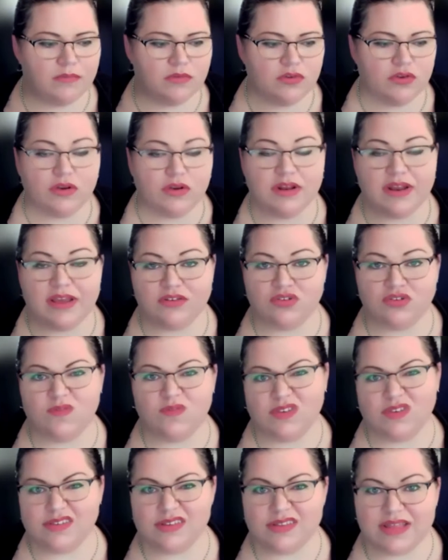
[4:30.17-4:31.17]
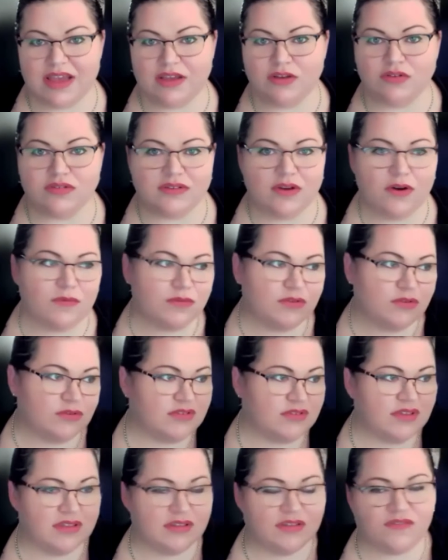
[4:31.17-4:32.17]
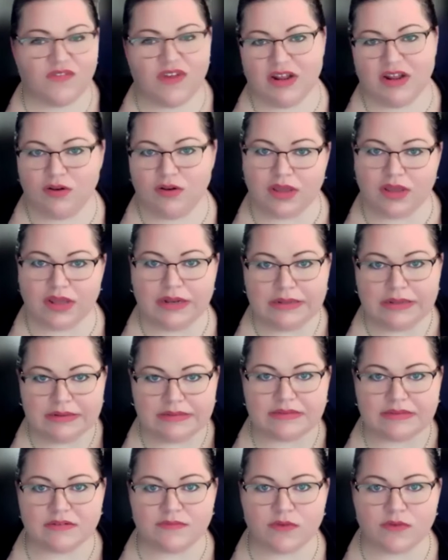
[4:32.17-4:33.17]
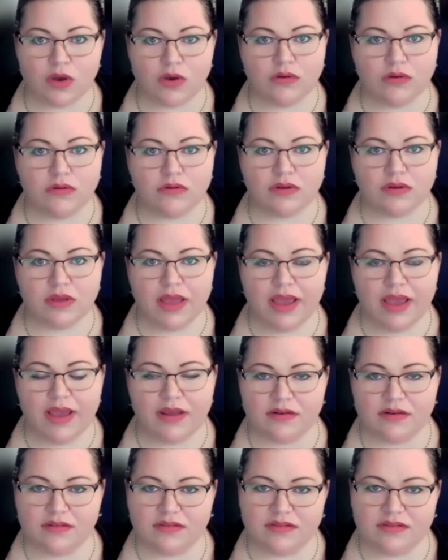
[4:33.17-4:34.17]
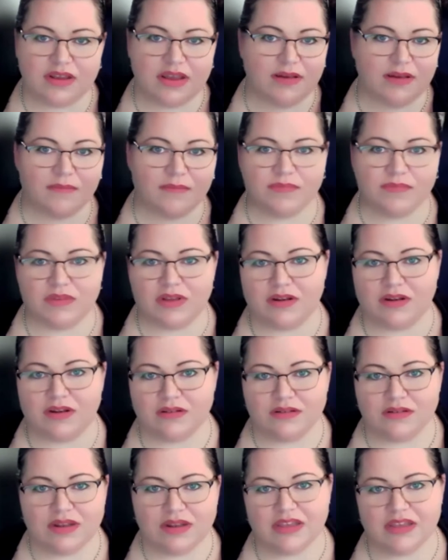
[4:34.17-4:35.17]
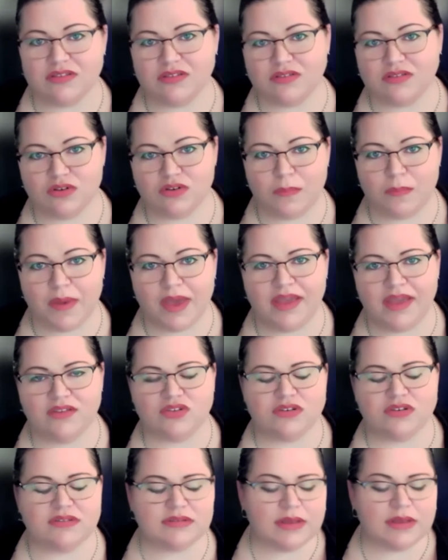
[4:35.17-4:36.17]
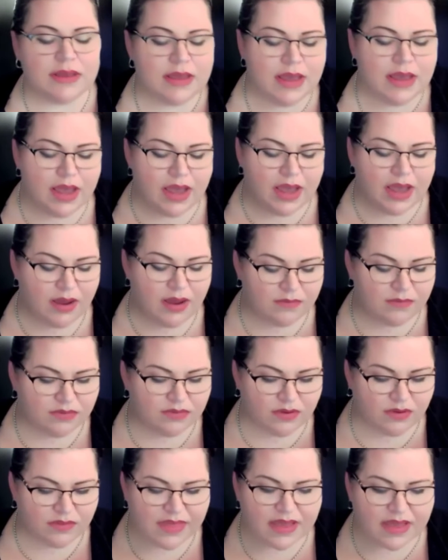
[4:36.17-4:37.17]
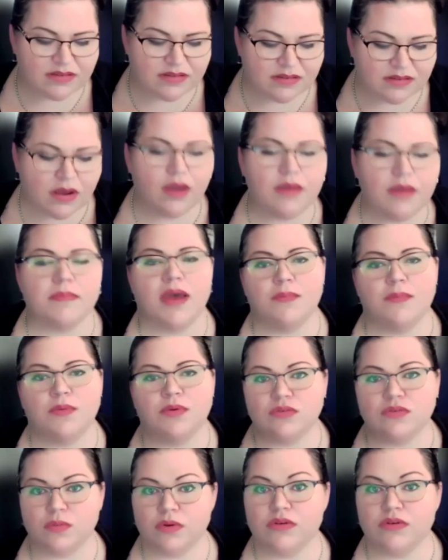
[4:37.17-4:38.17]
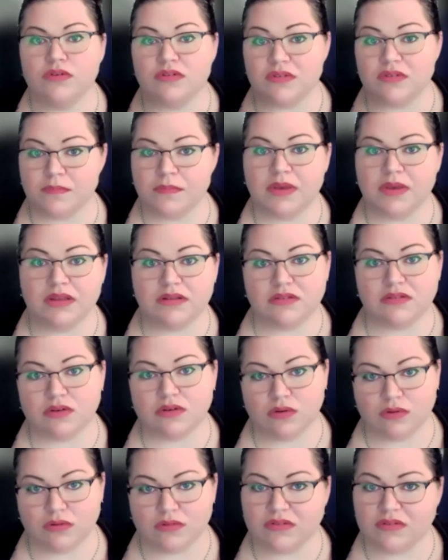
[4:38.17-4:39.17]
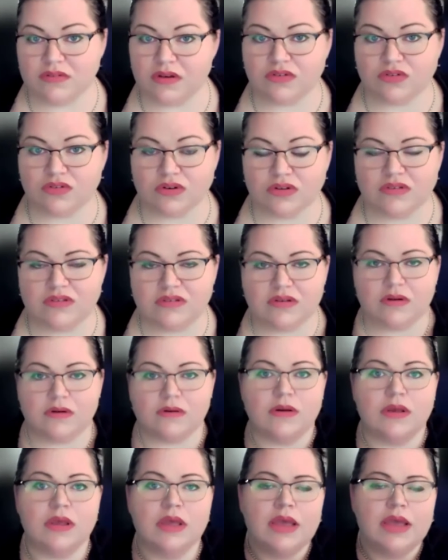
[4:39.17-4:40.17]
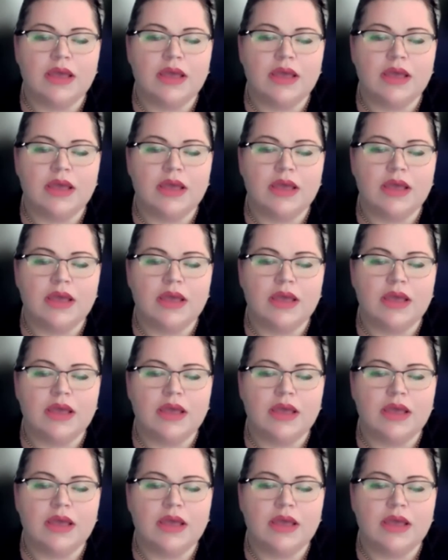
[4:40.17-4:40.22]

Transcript: You can actually visit that yourself and you'll see this funny looking list of code and the links to your pages. So that sitemap is what you submit to Google Search Console.